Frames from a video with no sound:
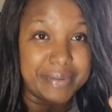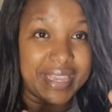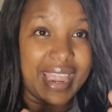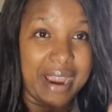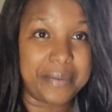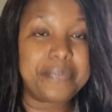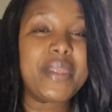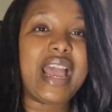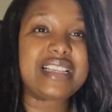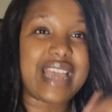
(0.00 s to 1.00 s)
care
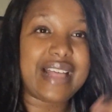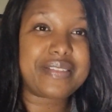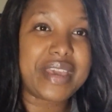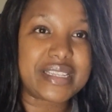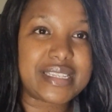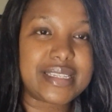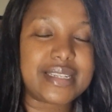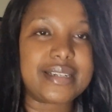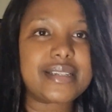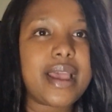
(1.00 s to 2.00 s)
as a healthcare
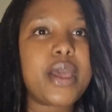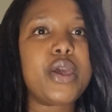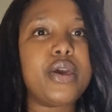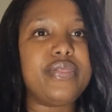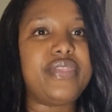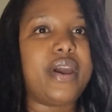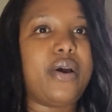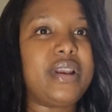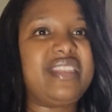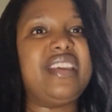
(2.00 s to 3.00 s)
assistant, the
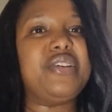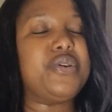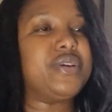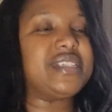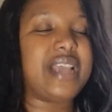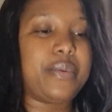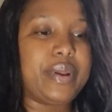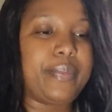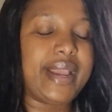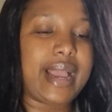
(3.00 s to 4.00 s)
only thing you know is I
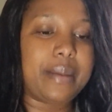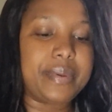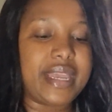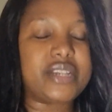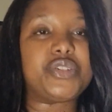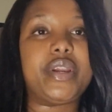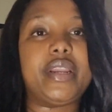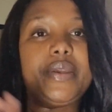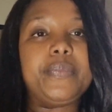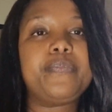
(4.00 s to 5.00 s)
will wake up, get
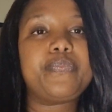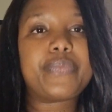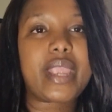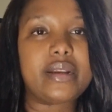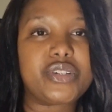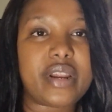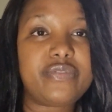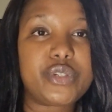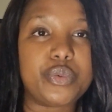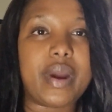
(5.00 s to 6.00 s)
ready,
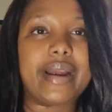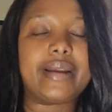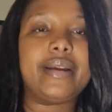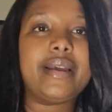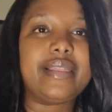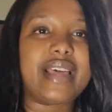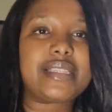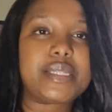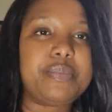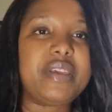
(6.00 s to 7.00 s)
drive to work.
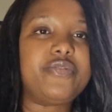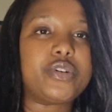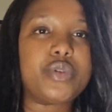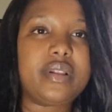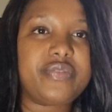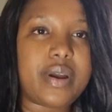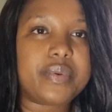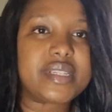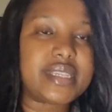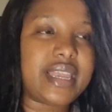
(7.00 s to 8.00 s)
That's me for 12
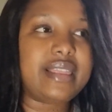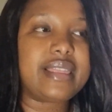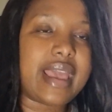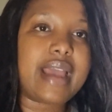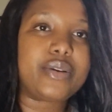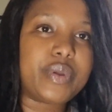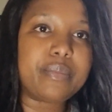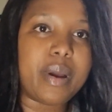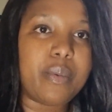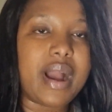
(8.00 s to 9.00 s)
hours in there
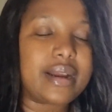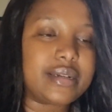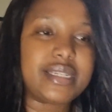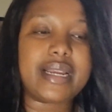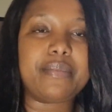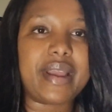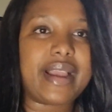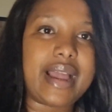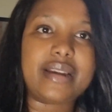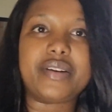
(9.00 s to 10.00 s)
doing my work, take my
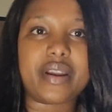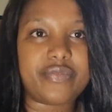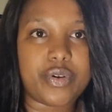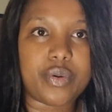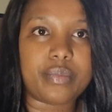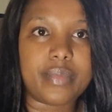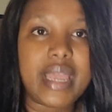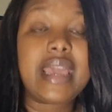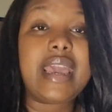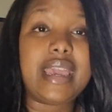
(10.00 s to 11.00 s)
car, drive home.
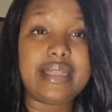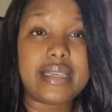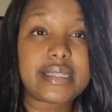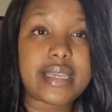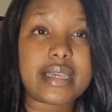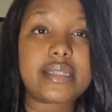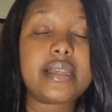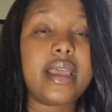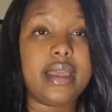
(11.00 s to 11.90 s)
In this case,